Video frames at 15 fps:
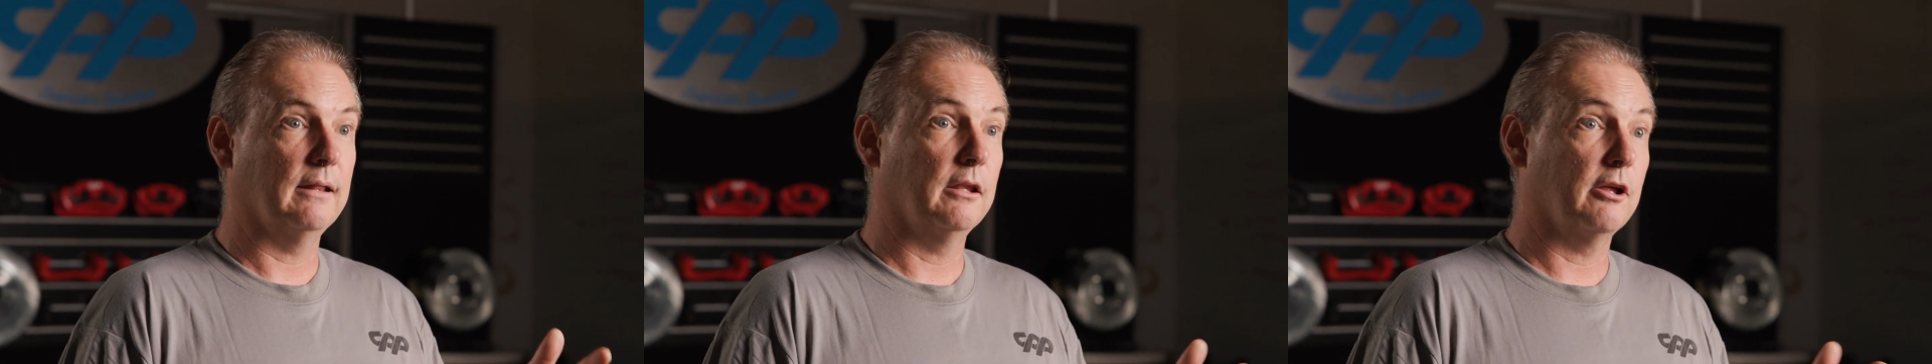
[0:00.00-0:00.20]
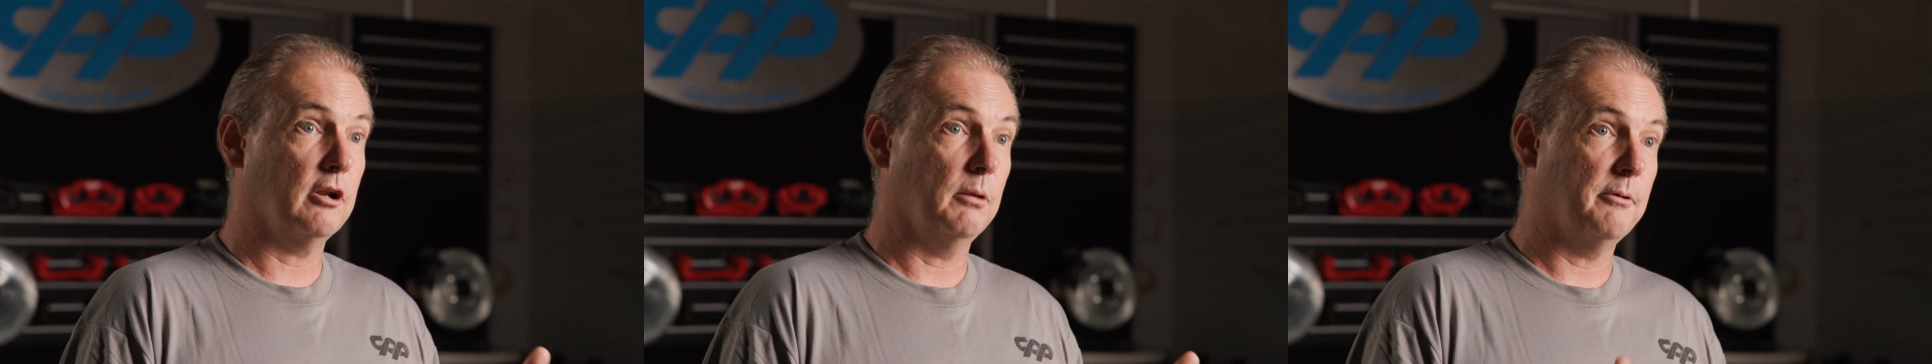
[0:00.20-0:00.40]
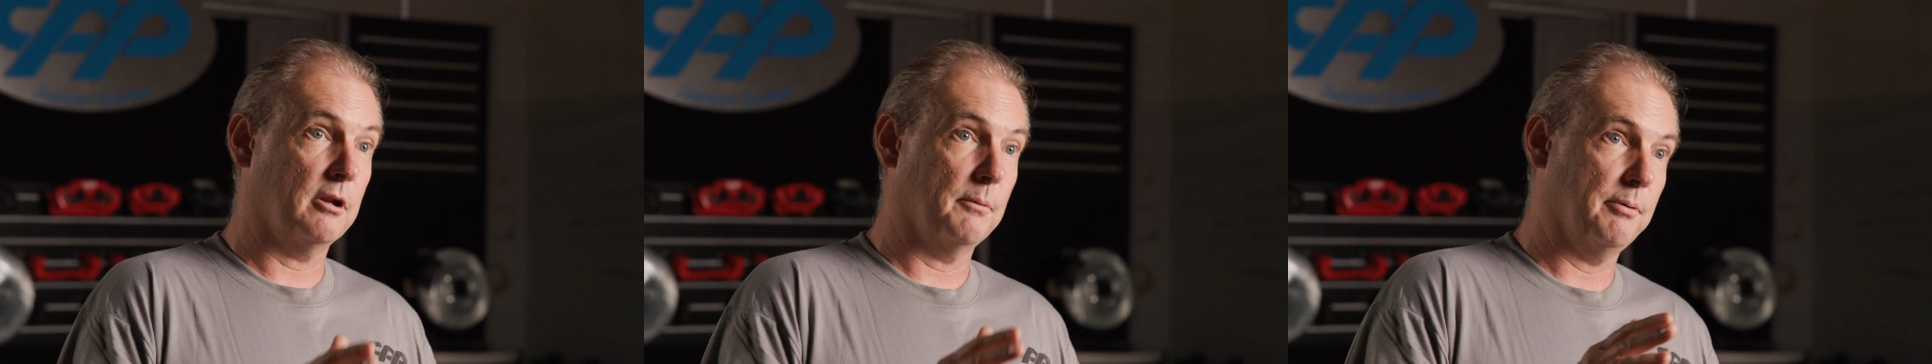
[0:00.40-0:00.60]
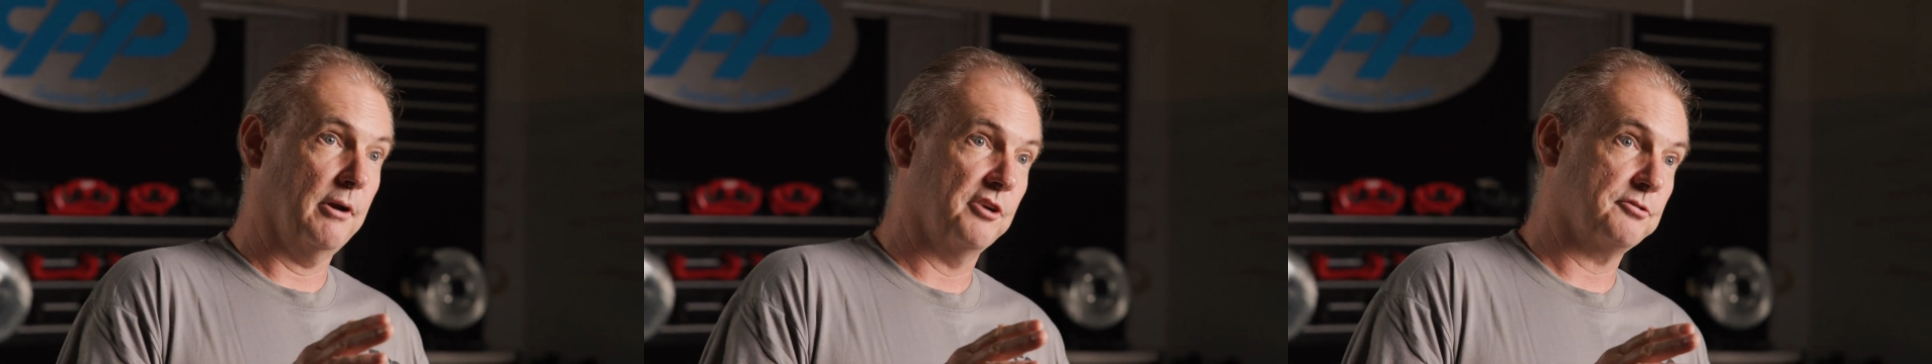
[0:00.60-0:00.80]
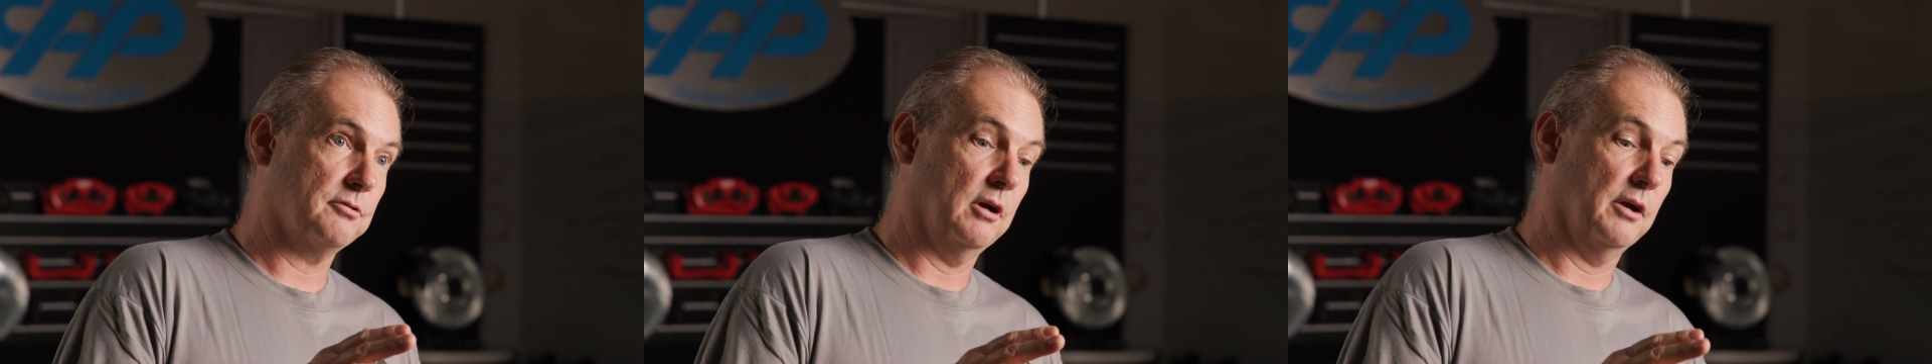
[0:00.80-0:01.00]
little bit of
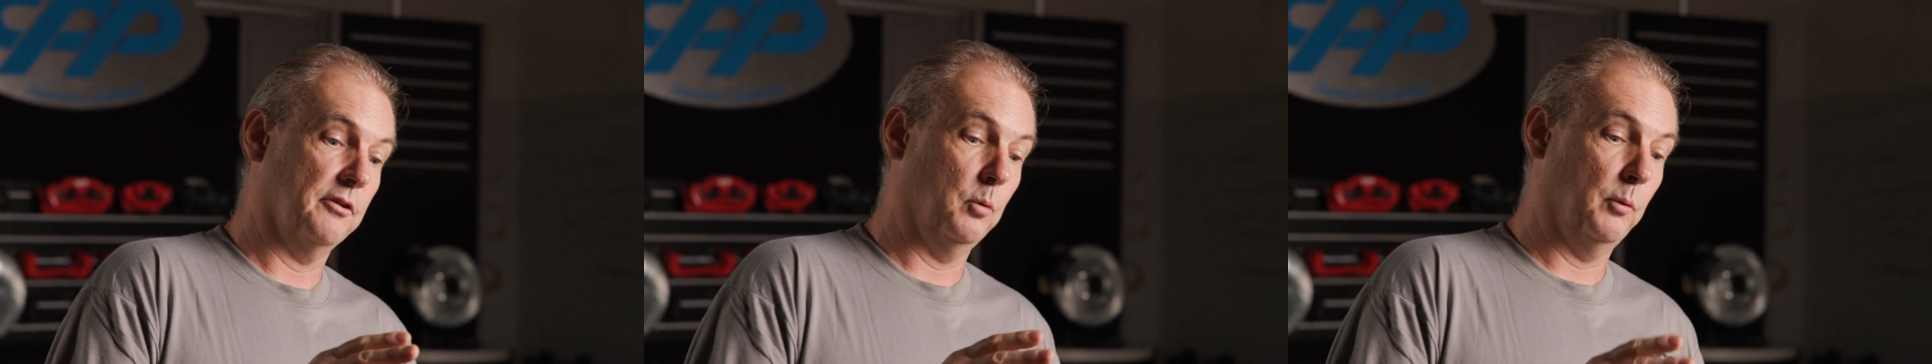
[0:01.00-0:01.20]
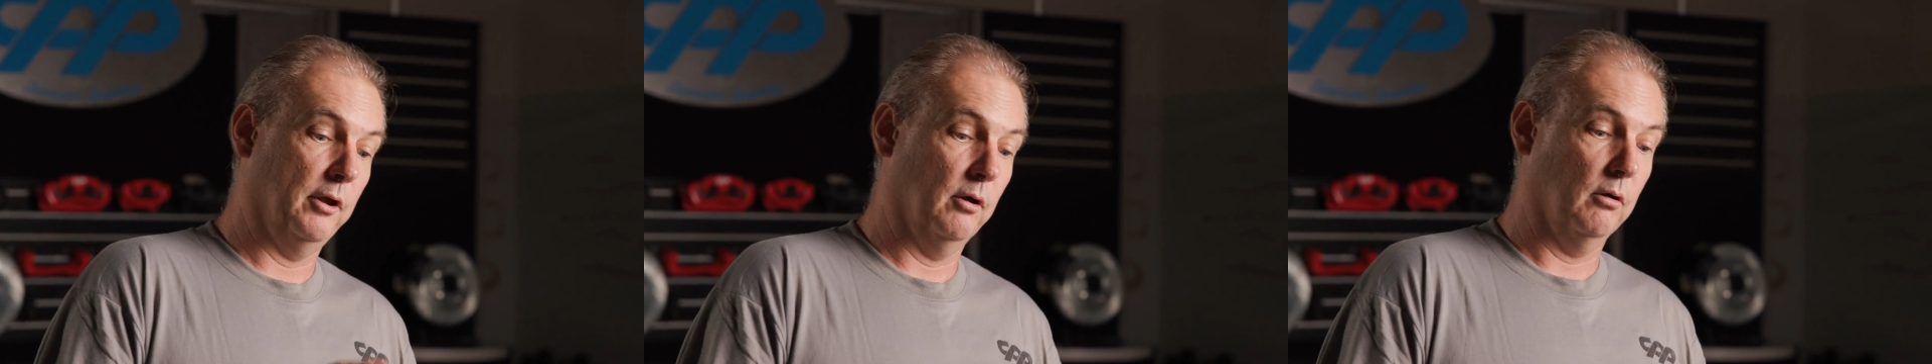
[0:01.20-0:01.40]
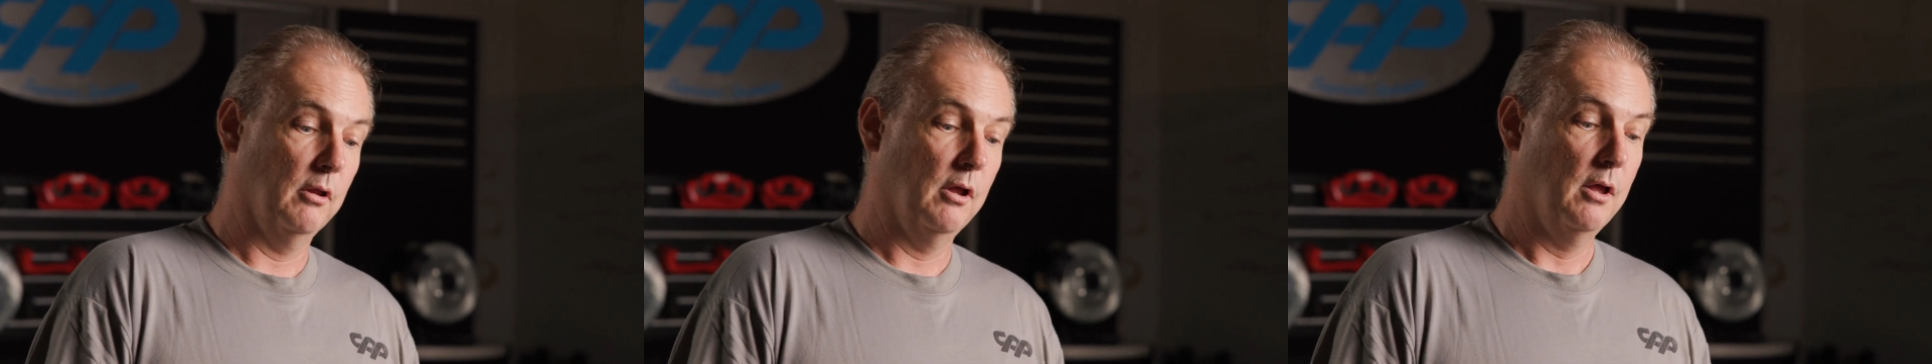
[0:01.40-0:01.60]
pressure on the wheel?